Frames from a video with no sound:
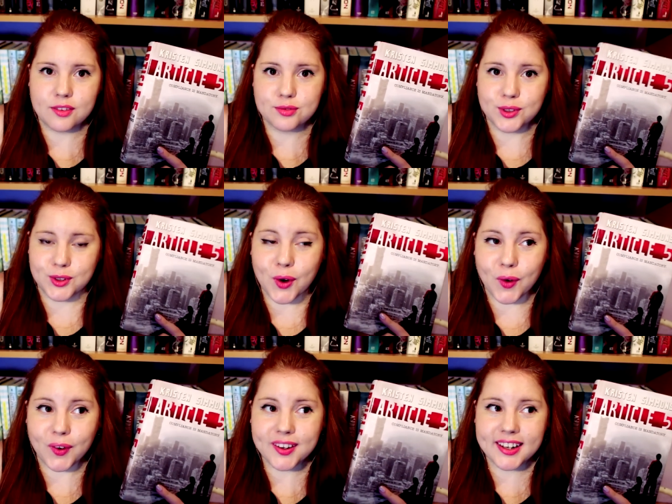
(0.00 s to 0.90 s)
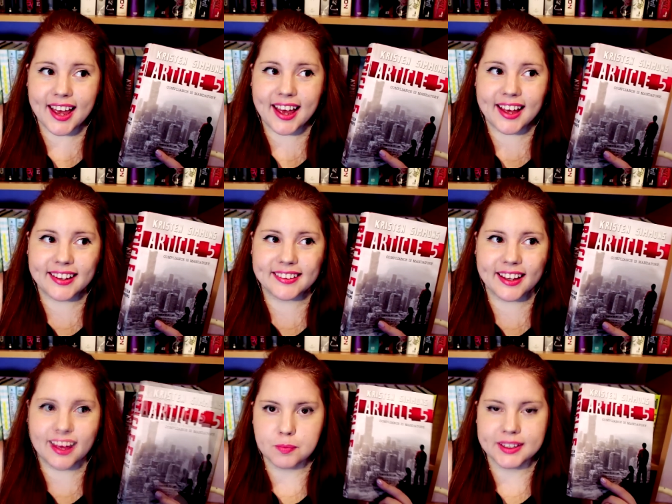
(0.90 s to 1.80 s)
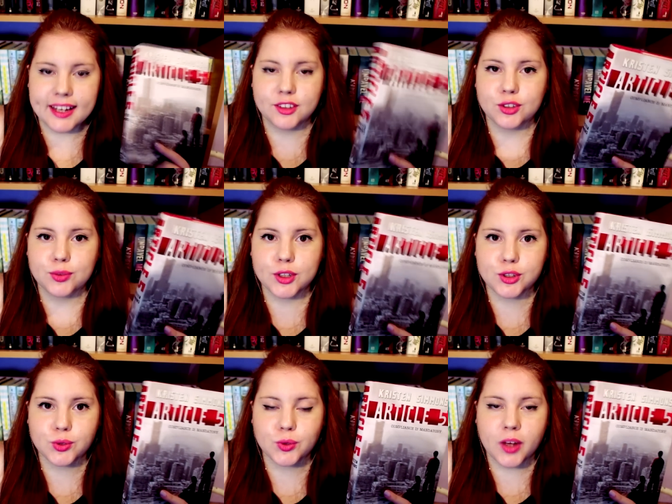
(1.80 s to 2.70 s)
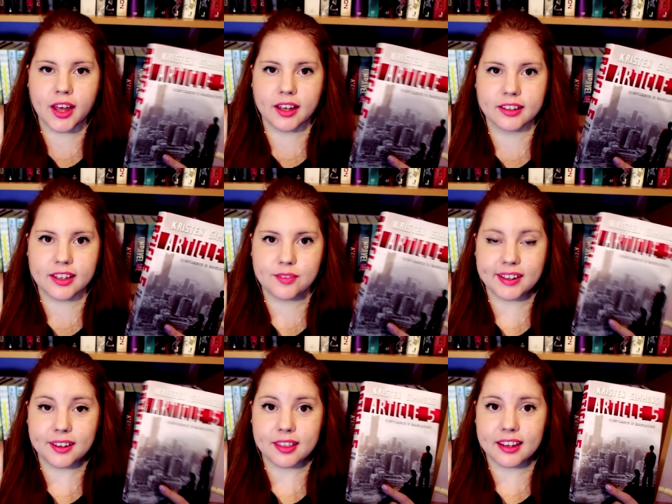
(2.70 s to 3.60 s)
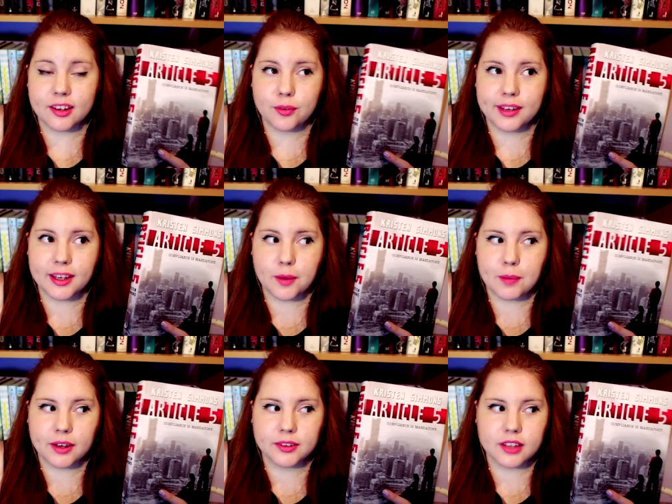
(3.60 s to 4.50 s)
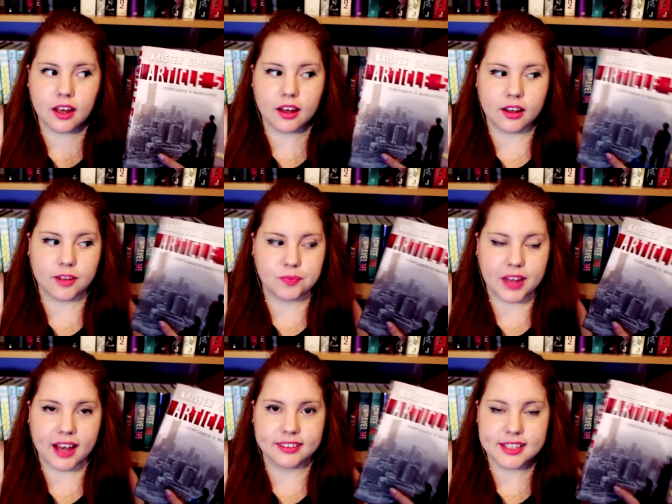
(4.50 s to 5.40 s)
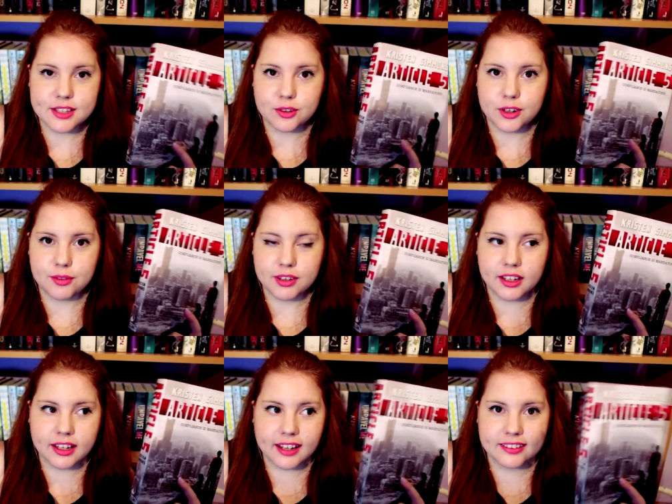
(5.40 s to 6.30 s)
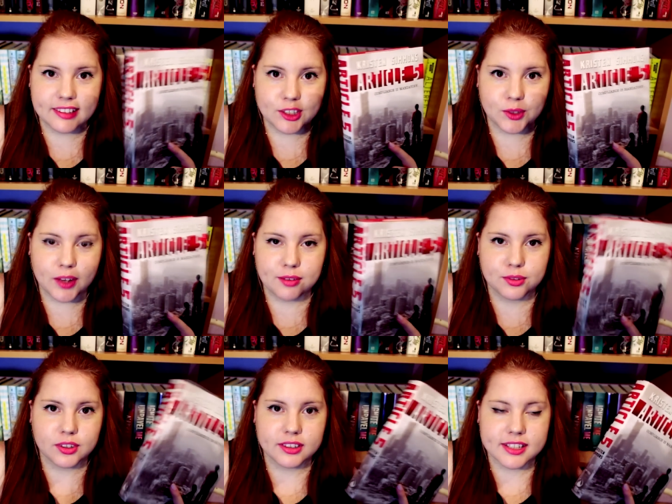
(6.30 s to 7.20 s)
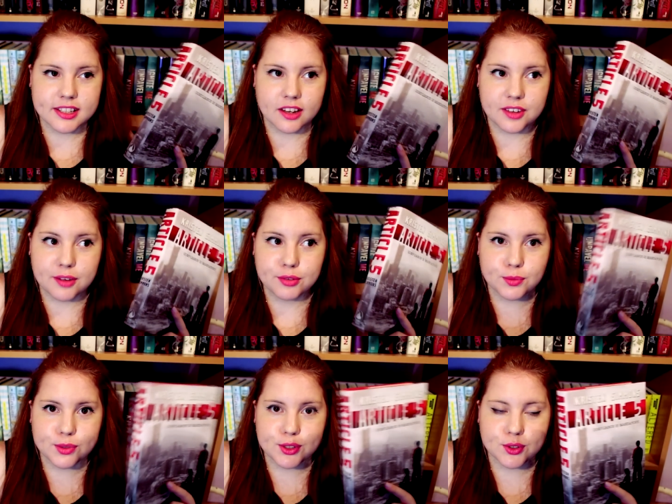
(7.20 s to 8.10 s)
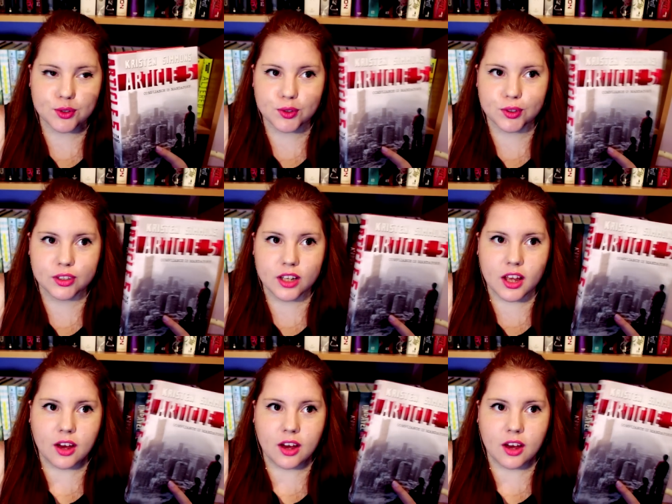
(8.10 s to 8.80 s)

for her. But I don't want to give anything away about how this story will continue after this reform school